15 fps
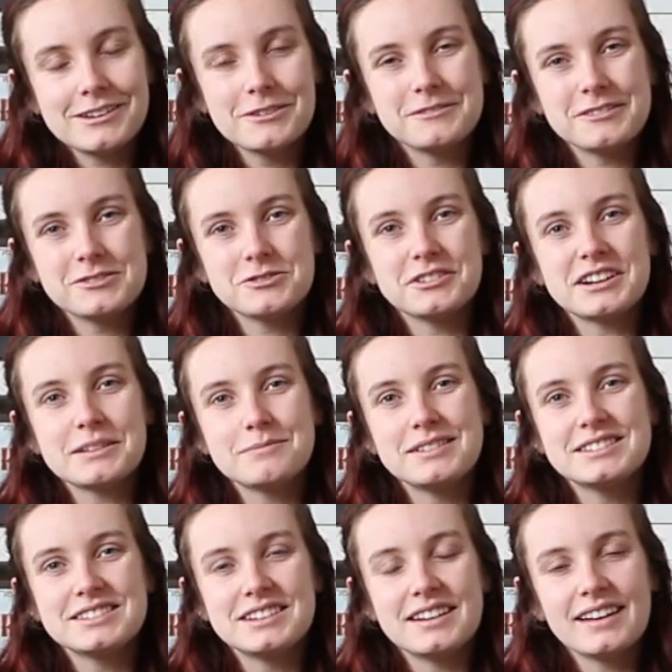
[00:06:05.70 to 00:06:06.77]
you for joining
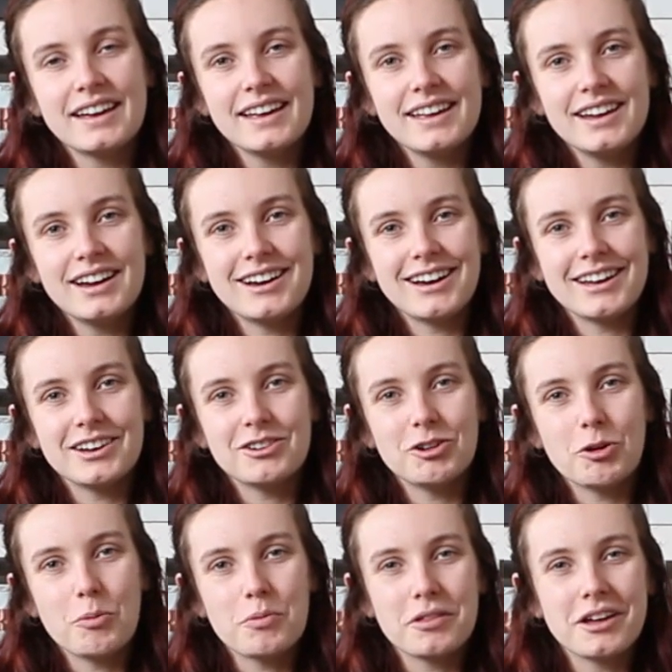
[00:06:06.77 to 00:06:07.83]
me today. I
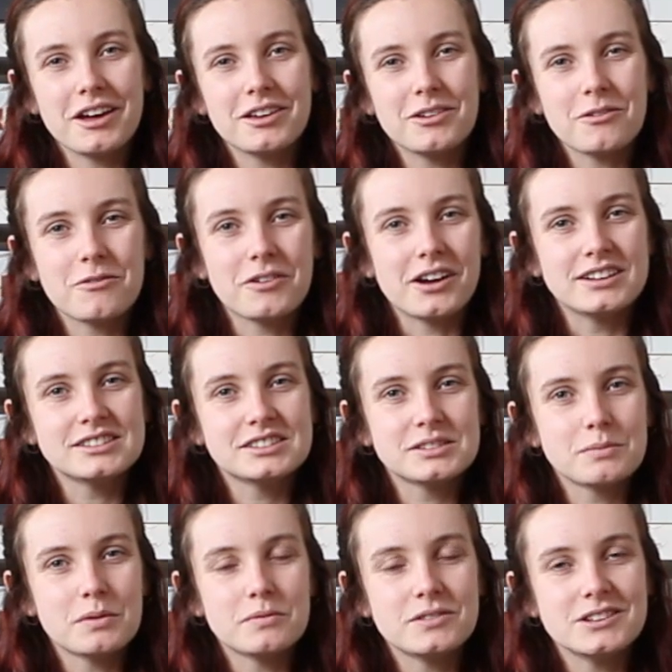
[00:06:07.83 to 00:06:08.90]
hope that you find
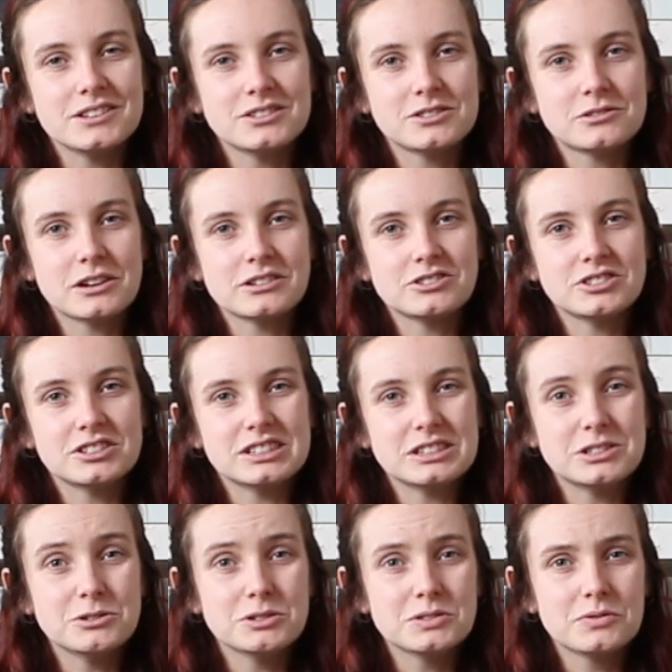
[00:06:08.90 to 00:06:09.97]
some of these
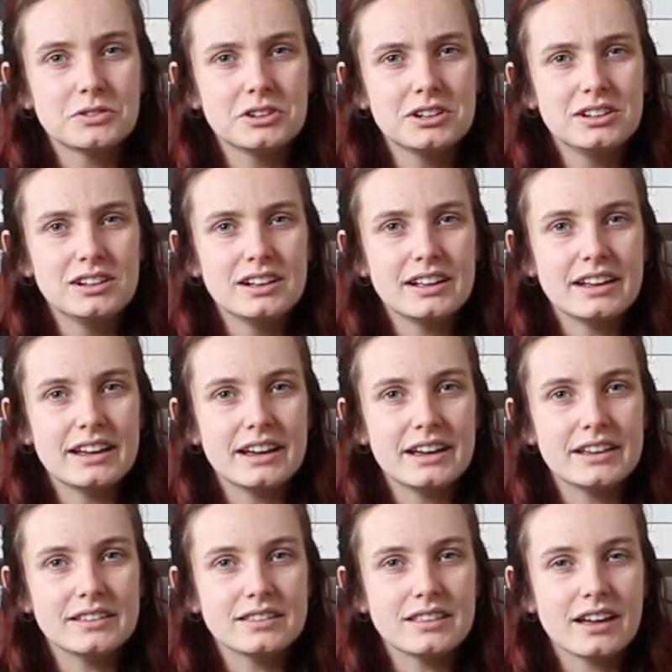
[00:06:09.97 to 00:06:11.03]
stretches useful
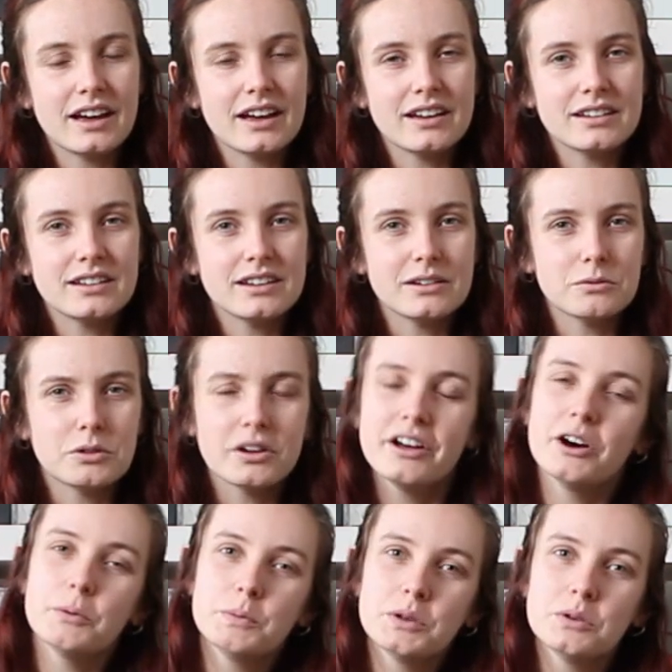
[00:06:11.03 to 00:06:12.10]
and that it will
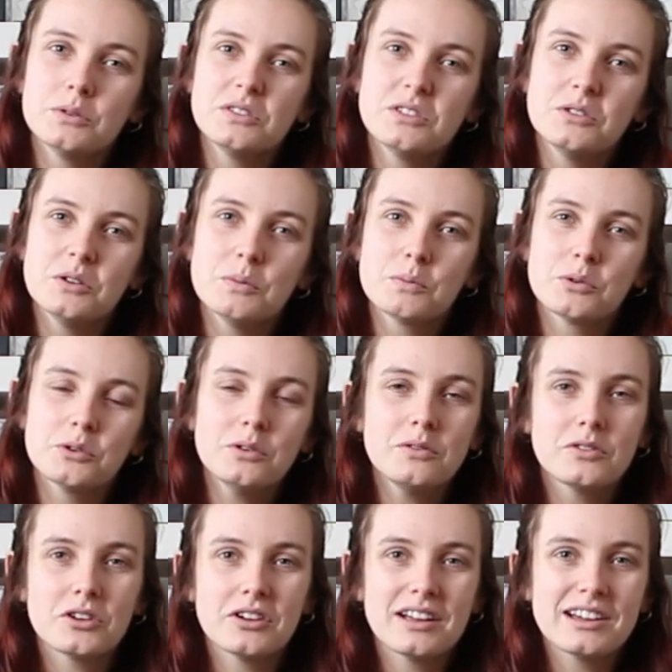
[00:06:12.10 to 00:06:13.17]
help you to improve
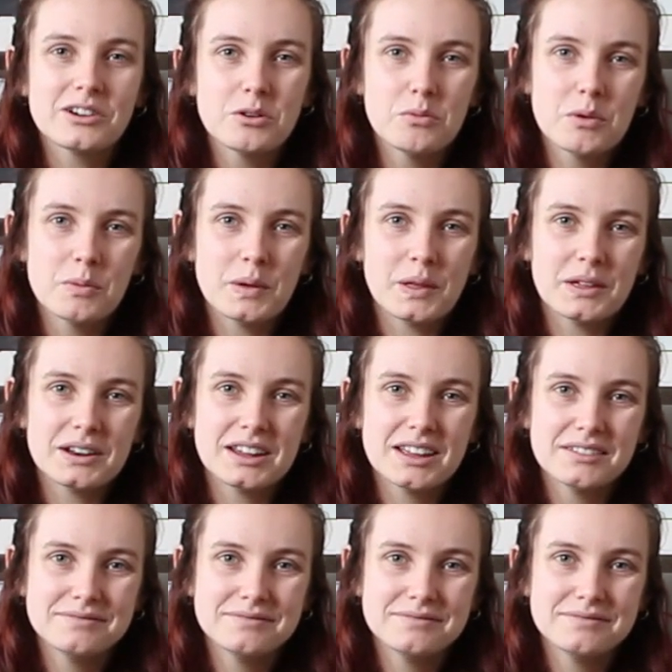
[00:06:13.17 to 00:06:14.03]
your ankle mobility.